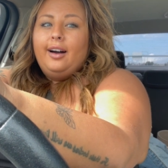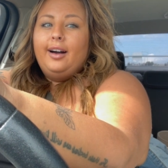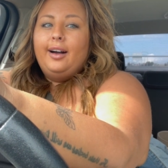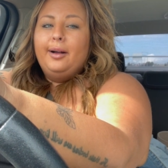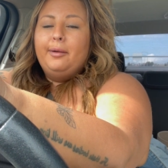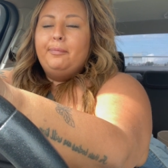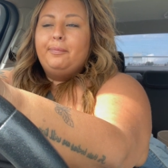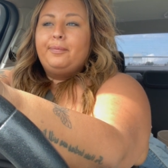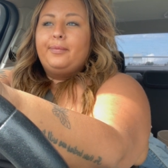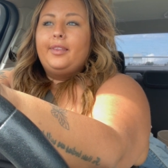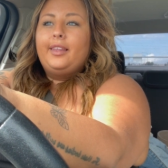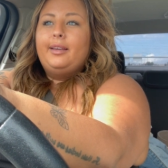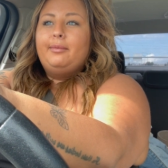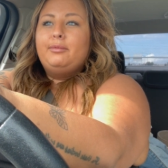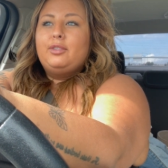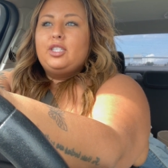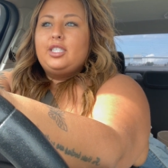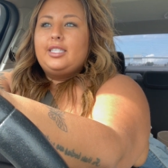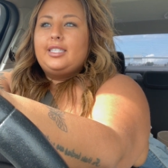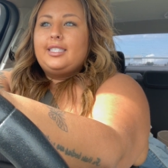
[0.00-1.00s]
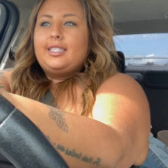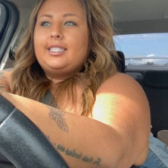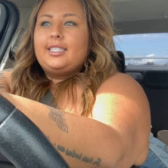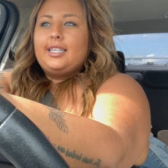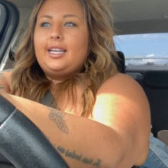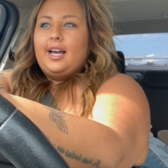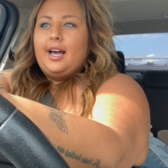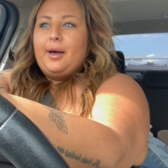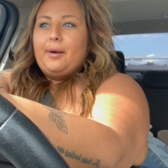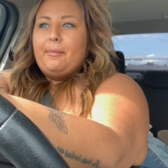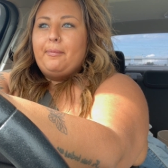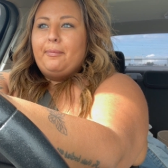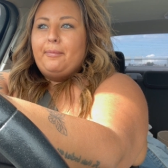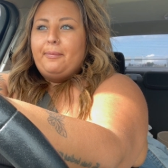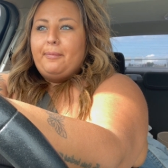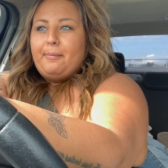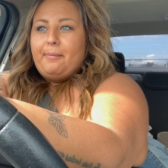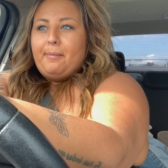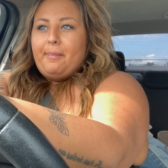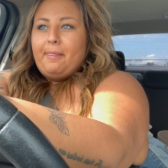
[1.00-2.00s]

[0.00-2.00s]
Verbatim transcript: I'm just, um,